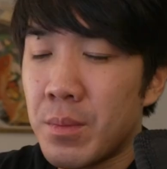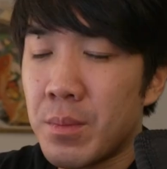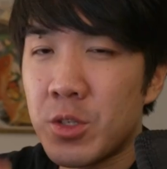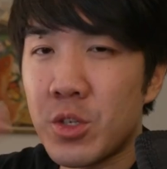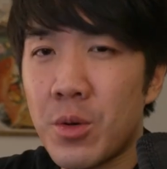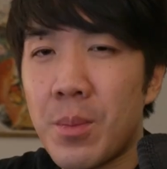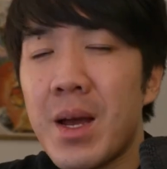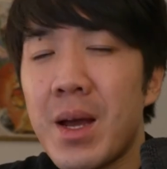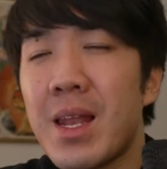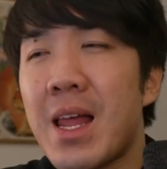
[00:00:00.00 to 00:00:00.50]

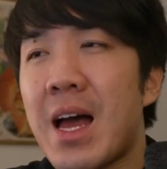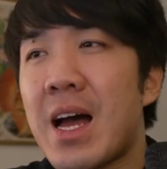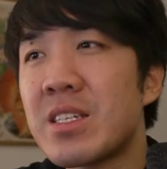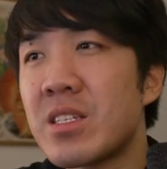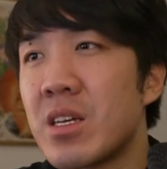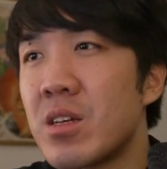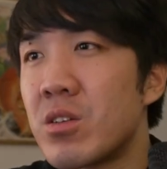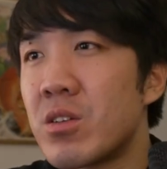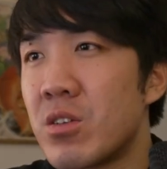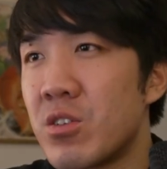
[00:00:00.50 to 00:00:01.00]
So my
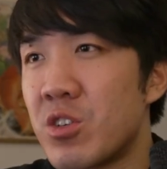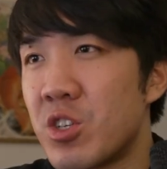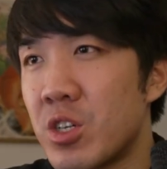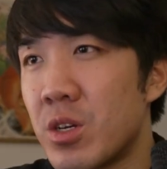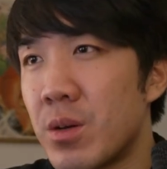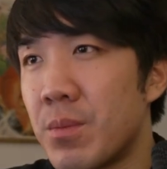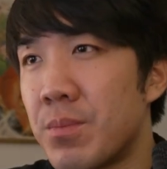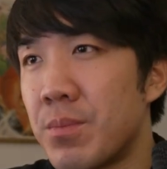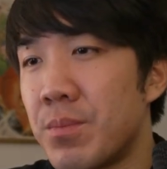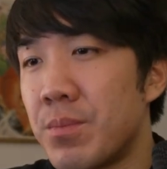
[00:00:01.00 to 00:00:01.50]
last
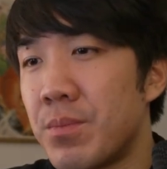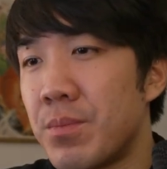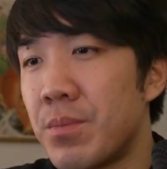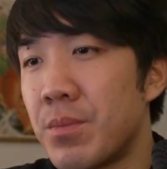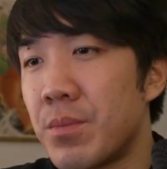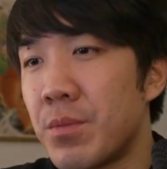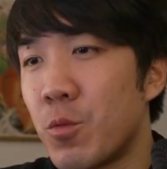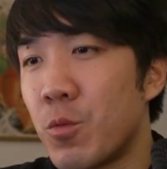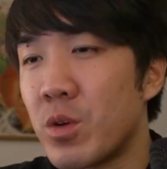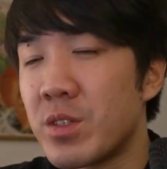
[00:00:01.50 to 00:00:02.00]
internship
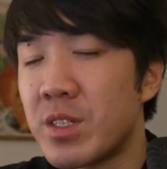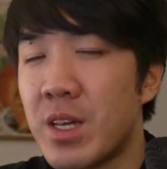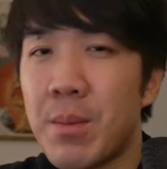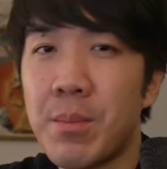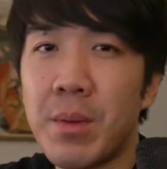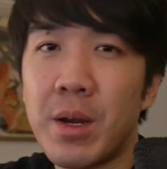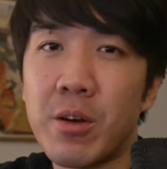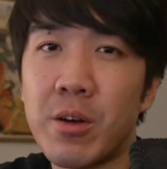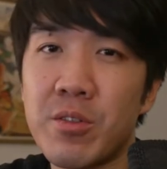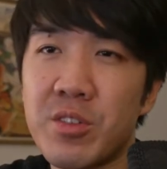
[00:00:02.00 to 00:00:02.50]
was
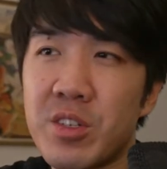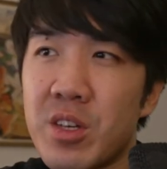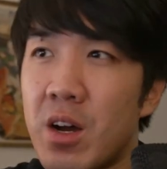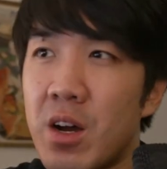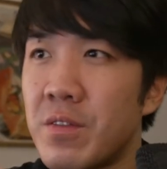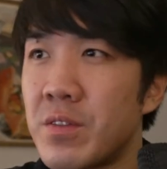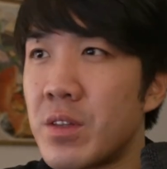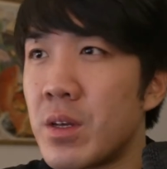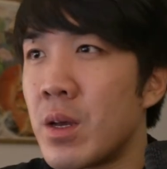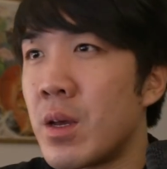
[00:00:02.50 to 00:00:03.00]
at
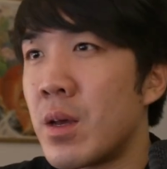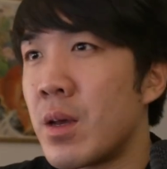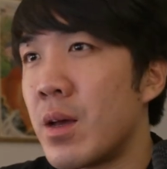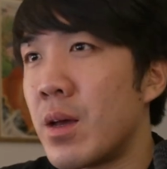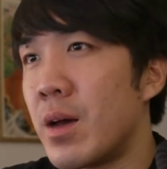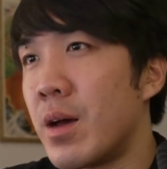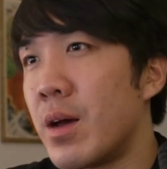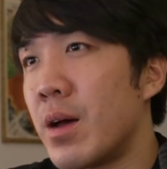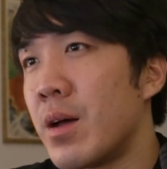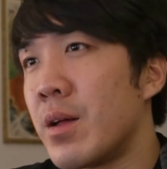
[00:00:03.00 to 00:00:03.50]
Microsoft.
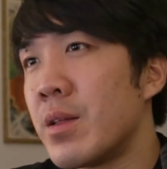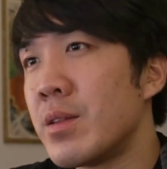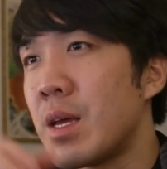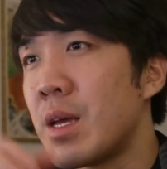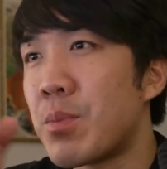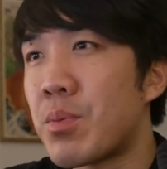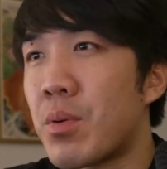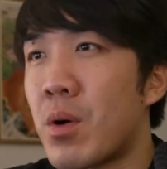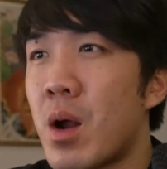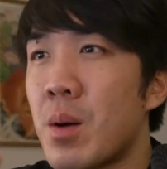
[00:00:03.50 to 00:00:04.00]

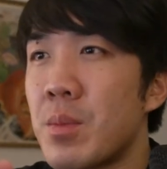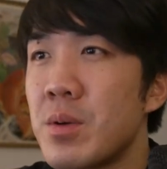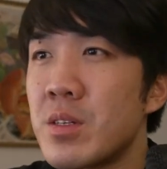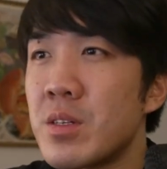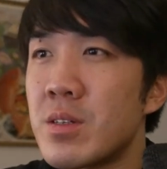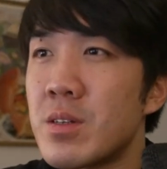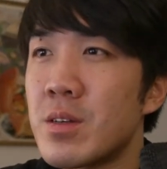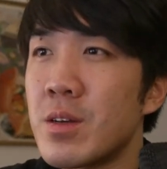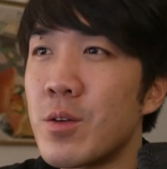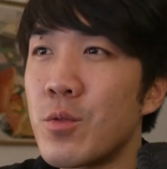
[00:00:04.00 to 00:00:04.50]
They
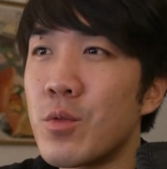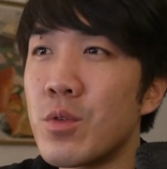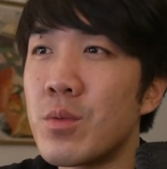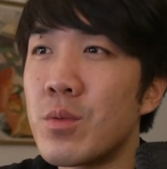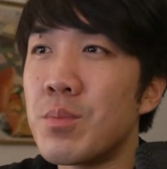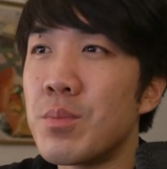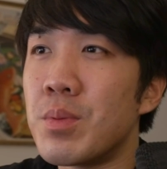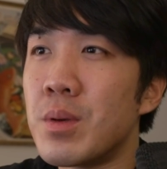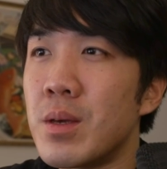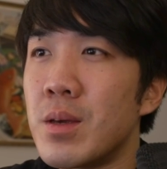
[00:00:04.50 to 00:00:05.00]
promised it
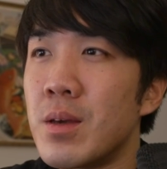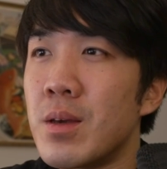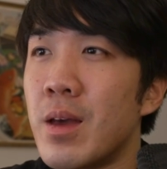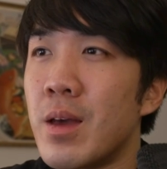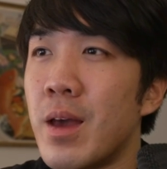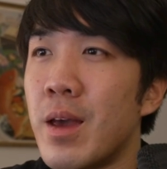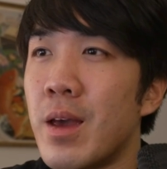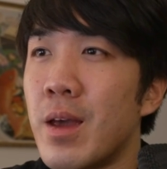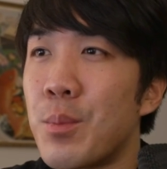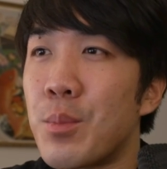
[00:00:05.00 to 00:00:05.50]
would
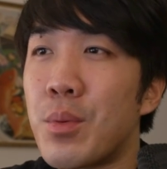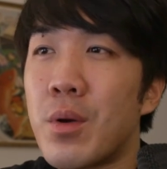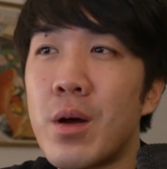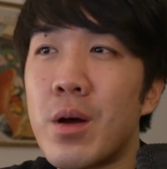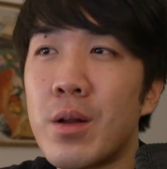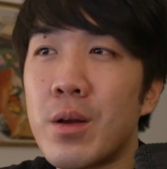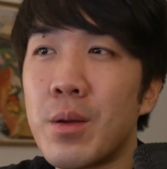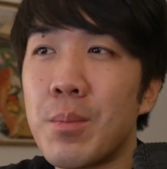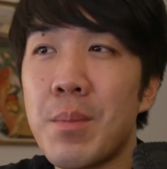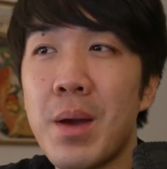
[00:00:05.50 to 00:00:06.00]
be a
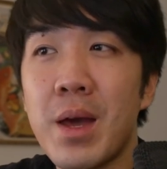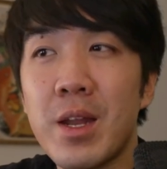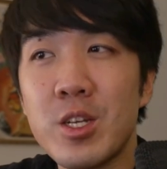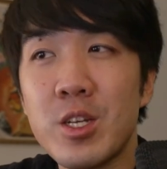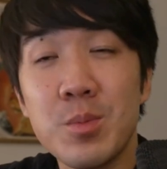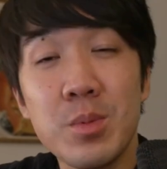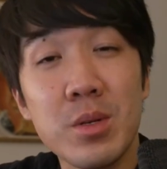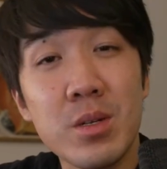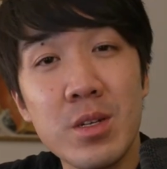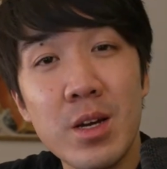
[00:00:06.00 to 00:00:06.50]
product
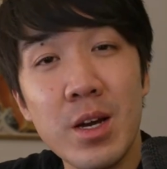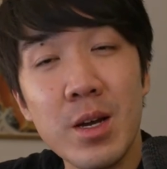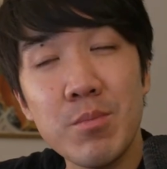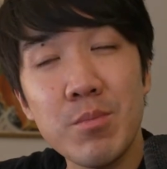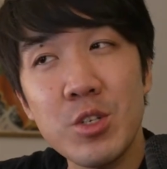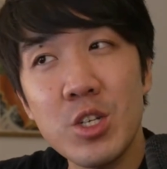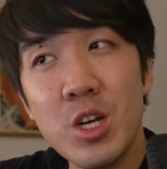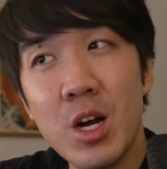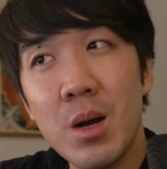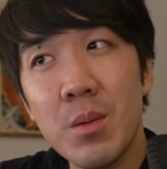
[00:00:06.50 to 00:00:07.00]
management
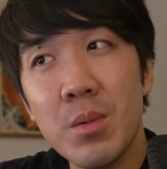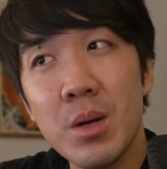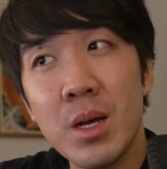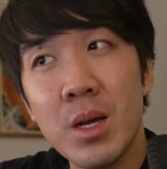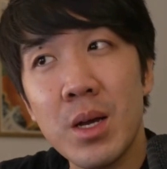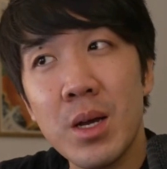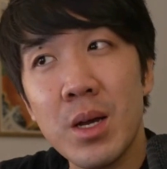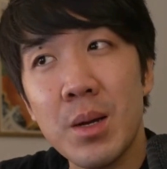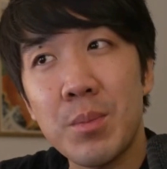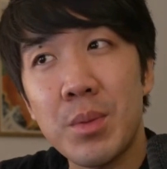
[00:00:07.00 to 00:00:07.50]
type job,
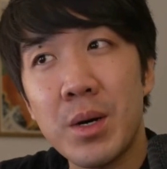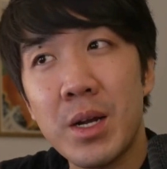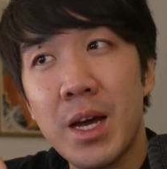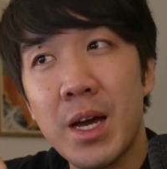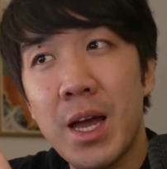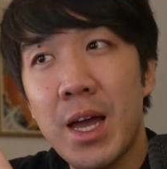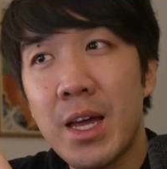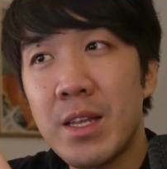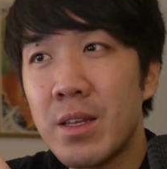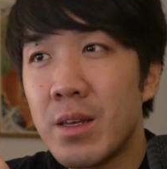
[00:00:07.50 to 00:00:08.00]
but
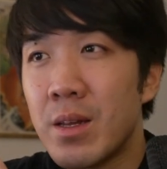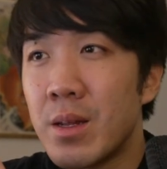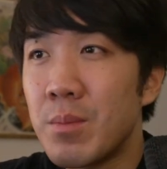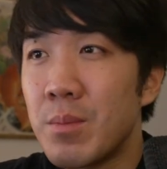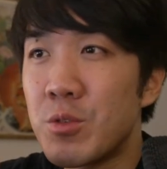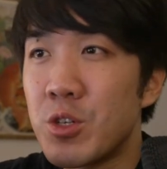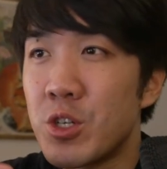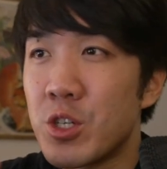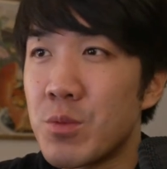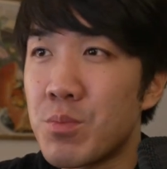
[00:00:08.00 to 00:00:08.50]
I ended
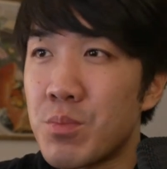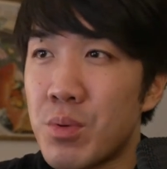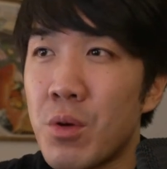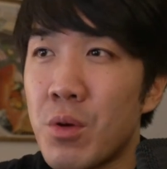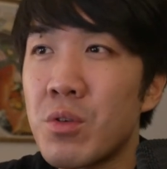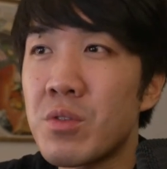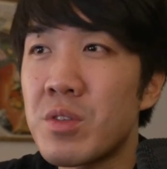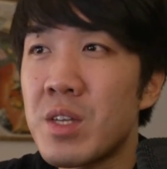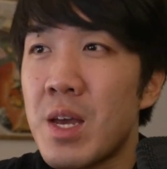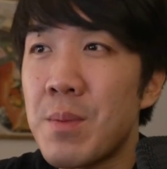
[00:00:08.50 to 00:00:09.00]
up just
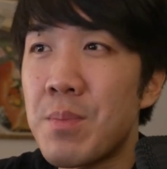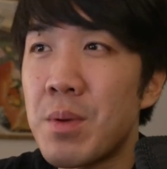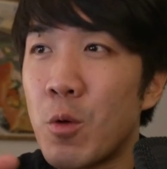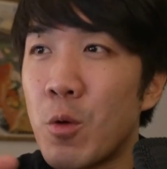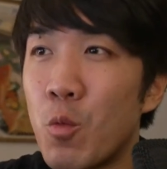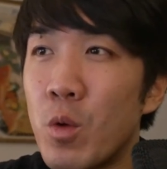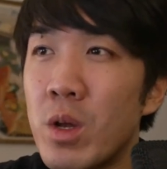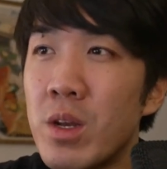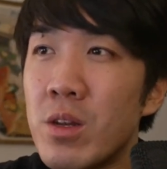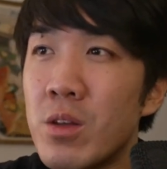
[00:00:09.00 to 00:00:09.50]

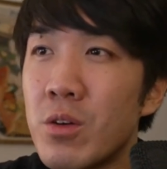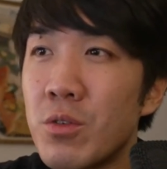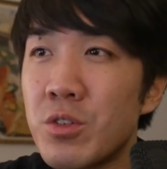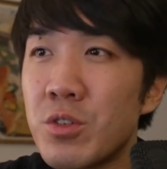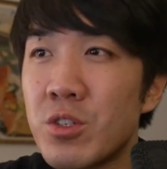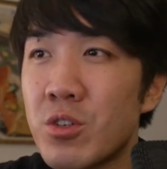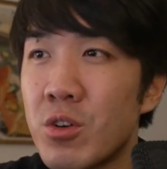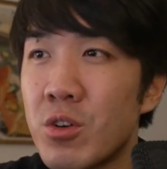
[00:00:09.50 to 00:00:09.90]
prototyping Windows